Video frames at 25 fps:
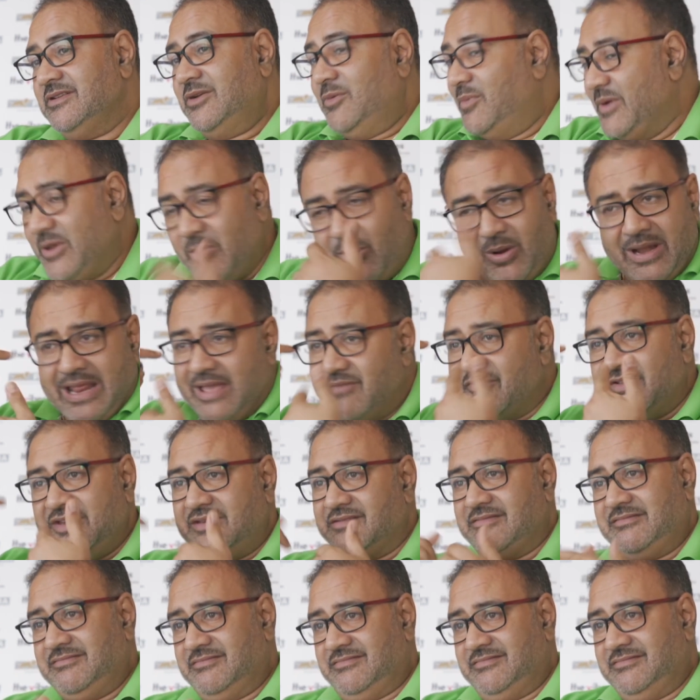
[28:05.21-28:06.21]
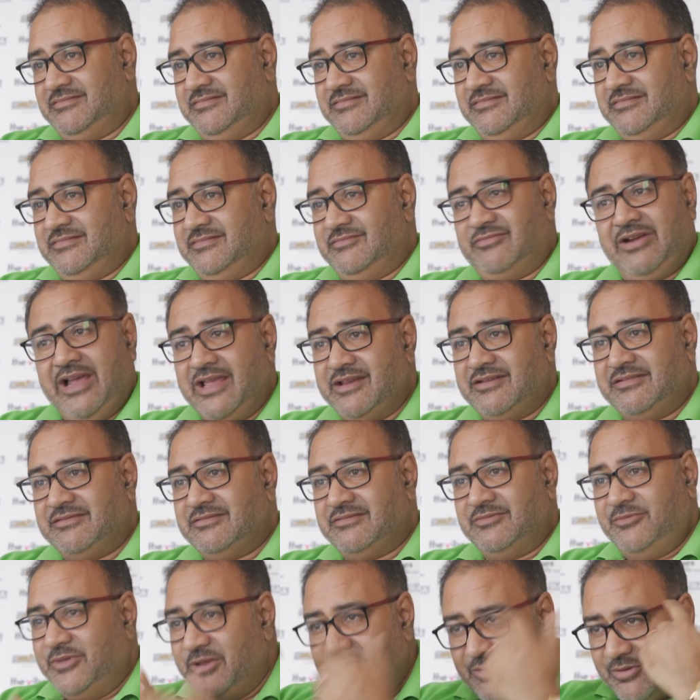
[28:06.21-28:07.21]
We all have it, right?
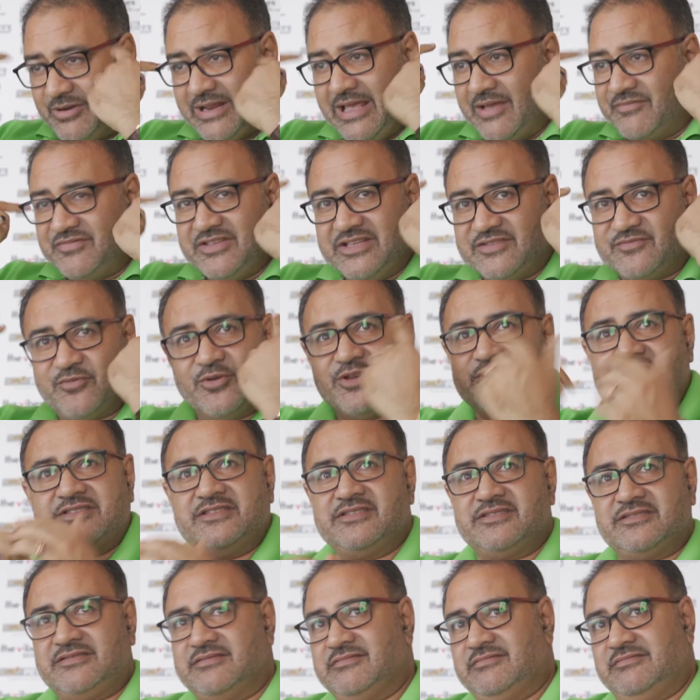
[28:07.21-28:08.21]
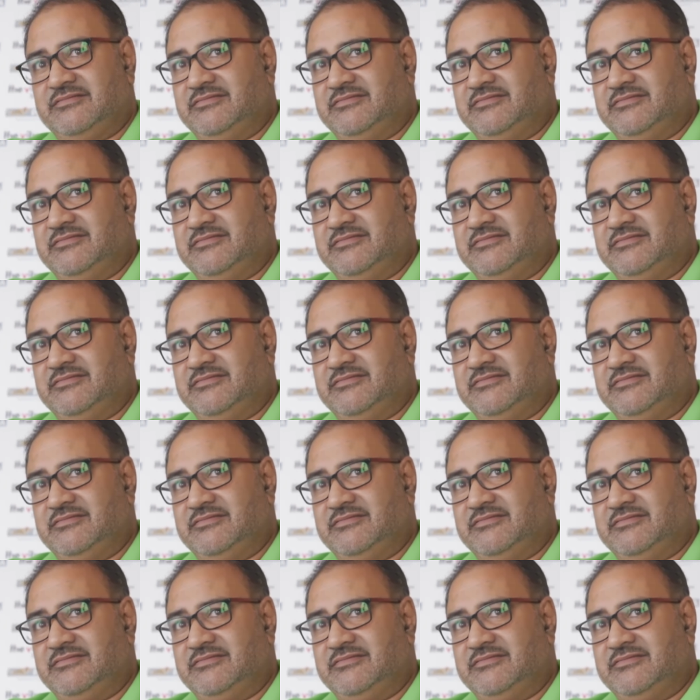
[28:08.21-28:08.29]
We all have these voices.